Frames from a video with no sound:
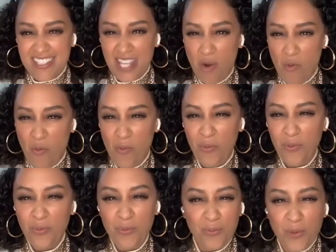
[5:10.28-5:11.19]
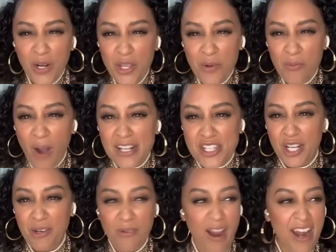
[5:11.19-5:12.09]
He's like, "What are you
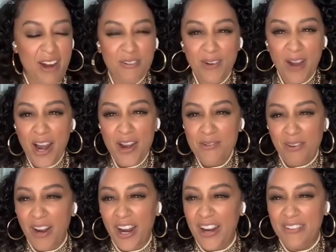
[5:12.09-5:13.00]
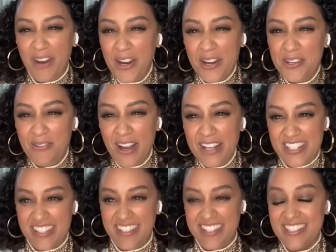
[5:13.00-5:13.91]
watching? Why are you
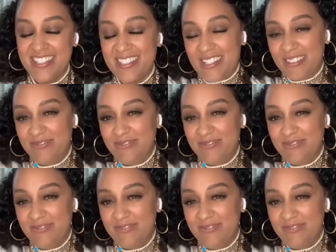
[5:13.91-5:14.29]
watching this?"